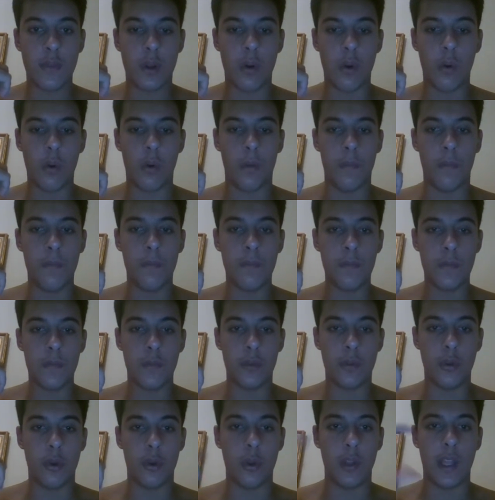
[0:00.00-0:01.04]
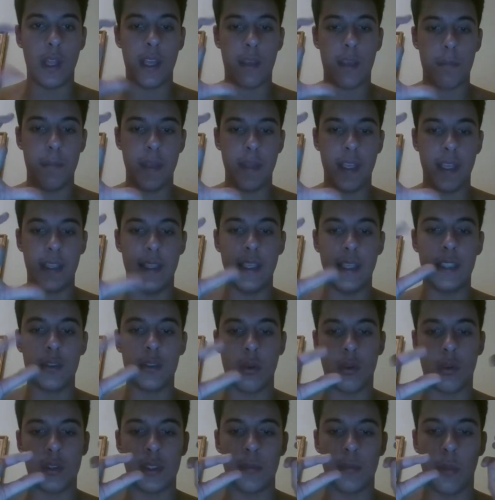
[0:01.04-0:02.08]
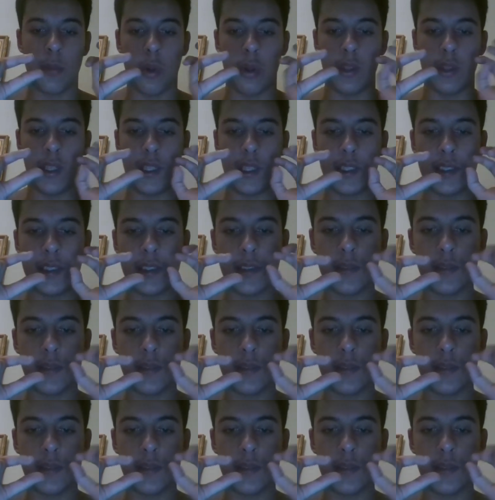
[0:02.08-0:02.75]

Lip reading: Oh, do you like big dicks or small dicks?